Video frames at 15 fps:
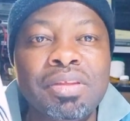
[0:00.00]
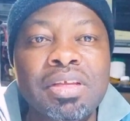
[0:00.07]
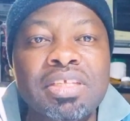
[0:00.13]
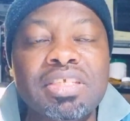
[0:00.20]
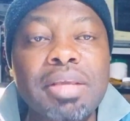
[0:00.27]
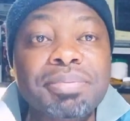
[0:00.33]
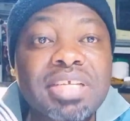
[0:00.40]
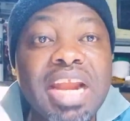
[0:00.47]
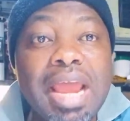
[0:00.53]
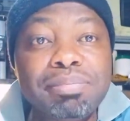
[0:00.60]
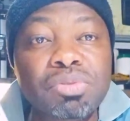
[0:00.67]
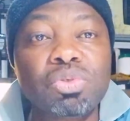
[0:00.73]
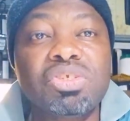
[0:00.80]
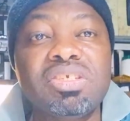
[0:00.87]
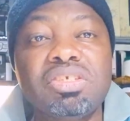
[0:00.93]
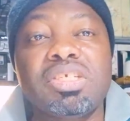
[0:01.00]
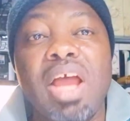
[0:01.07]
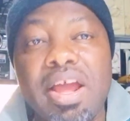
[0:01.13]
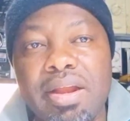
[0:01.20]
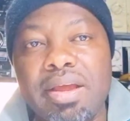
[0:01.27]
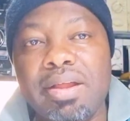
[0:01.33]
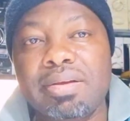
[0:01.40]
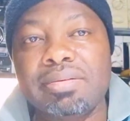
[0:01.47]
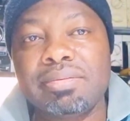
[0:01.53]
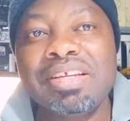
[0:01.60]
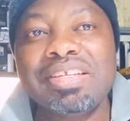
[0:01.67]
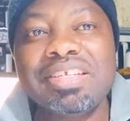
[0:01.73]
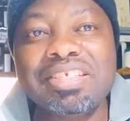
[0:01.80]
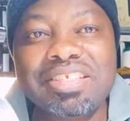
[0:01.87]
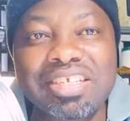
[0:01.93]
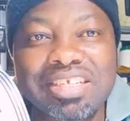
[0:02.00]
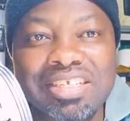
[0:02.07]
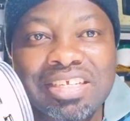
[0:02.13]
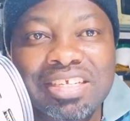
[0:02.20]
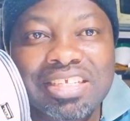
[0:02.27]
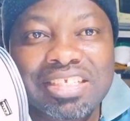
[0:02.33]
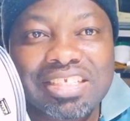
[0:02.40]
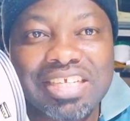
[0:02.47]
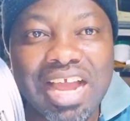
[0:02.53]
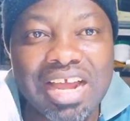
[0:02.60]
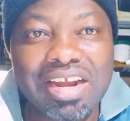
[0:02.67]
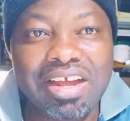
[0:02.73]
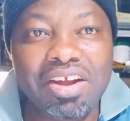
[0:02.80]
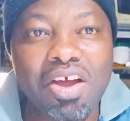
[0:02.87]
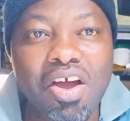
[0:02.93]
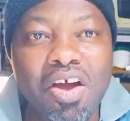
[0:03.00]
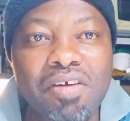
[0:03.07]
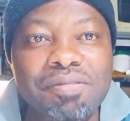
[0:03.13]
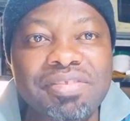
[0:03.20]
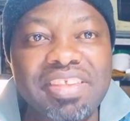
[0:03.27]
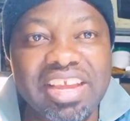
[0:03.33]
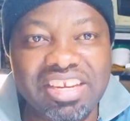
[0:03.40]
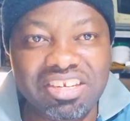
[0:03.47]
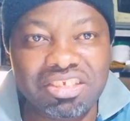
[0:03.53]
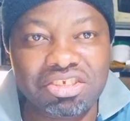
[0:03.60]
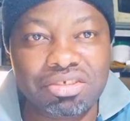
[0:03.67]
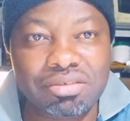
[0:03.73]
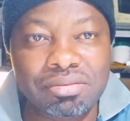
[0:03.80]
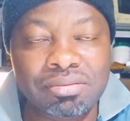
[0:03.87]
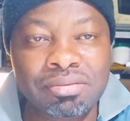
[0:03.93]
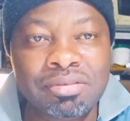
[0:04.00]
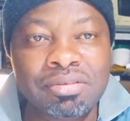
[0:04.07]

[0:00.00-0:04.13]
Subscribe to this channel. This is the channel of technician,